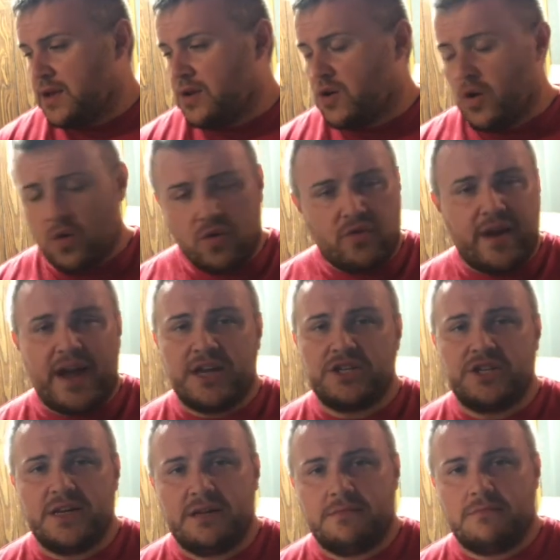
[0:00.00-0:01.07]
Cold
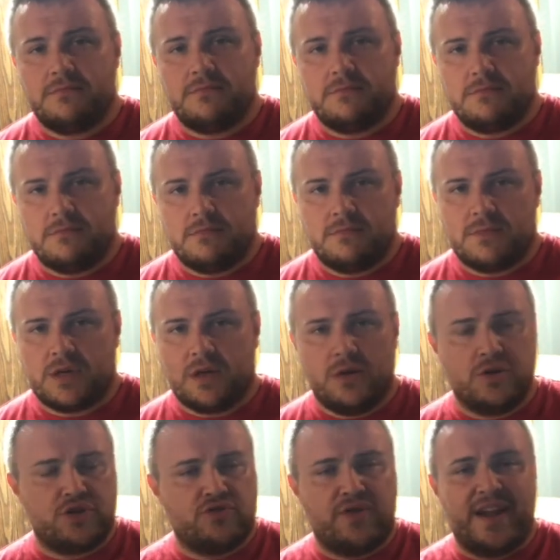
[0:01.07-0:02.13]
crashed it,
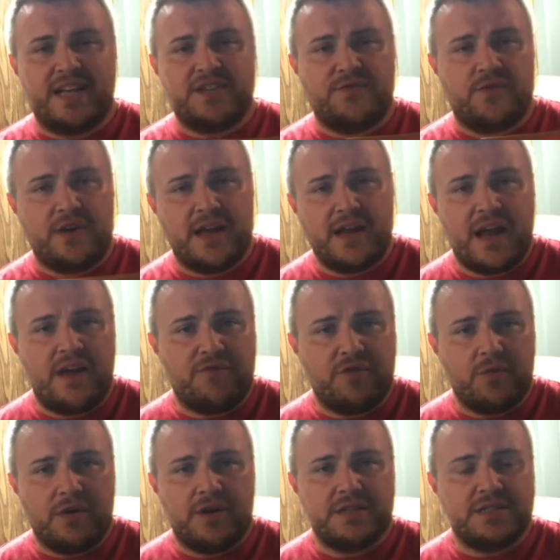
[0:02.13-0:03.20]
closed transferred it
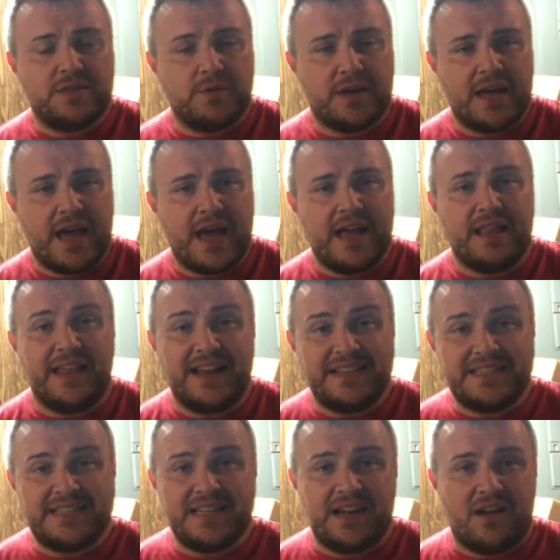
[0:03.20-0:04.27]
afterwards into a keg, let it
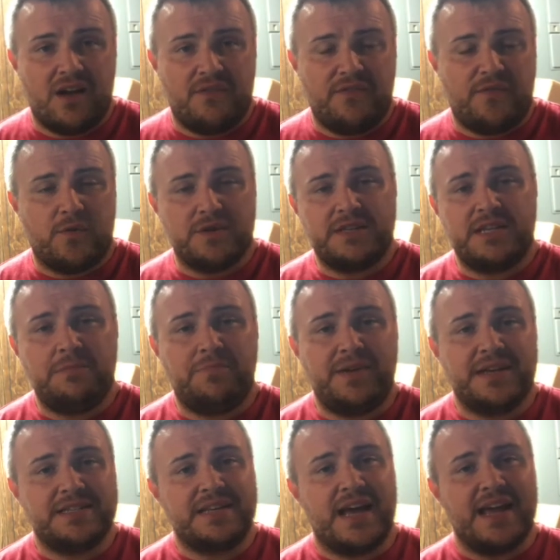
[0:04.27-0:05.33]
sit on 14
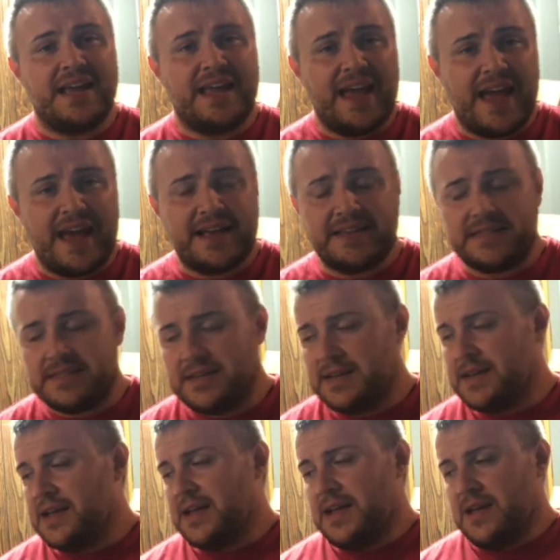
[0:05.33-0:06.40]
psi of gas
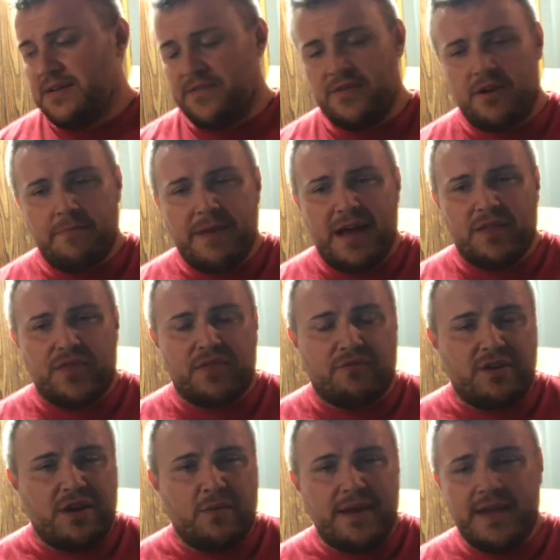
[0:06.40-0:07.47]
for about
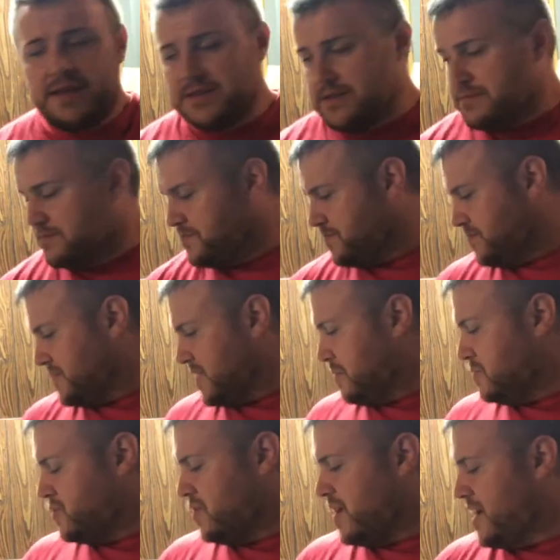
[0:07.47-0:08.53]
3 weeks. I'm
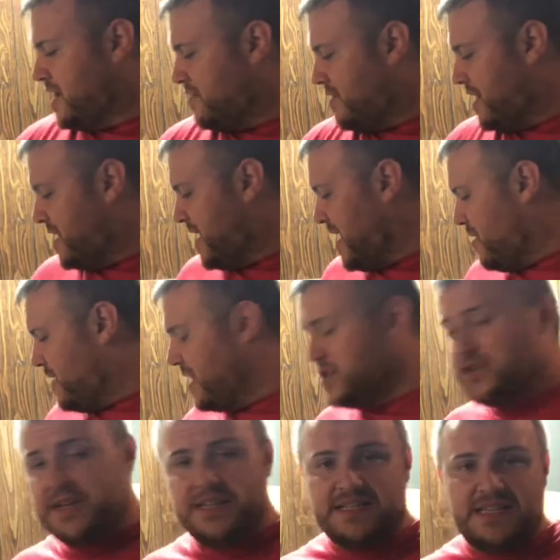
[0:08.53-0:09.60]
trying it right now, and as
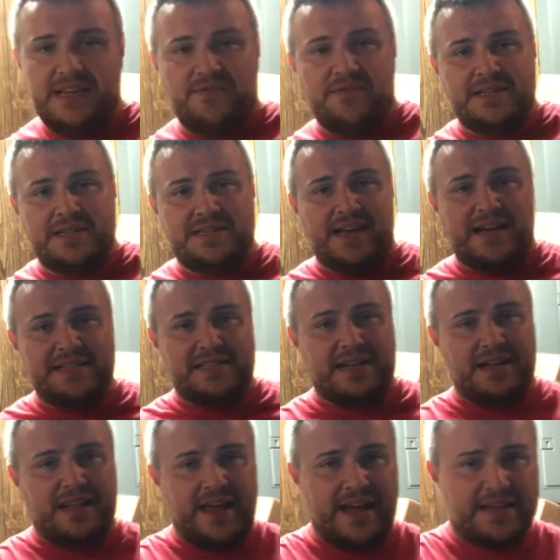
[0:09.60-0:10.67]
you can see size of the
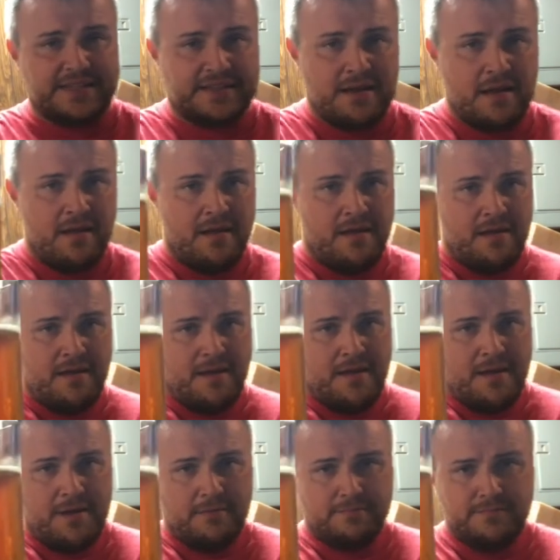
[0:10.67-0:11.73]
glass,
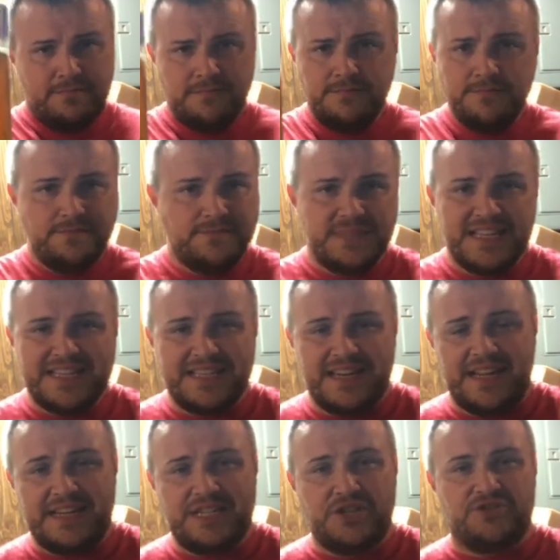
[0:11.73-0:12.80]
this is an
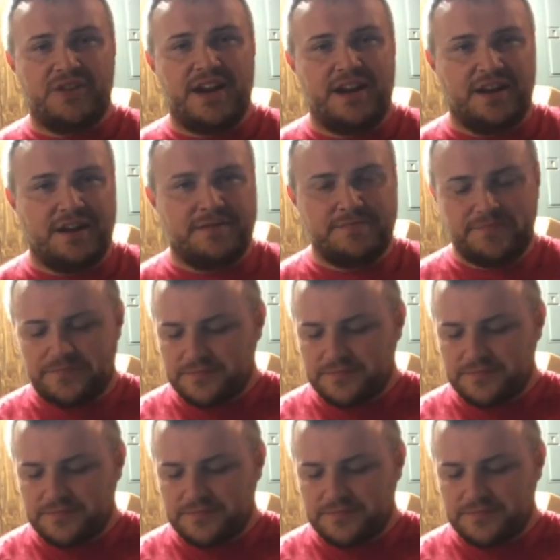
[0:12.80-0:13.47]
easy drinker.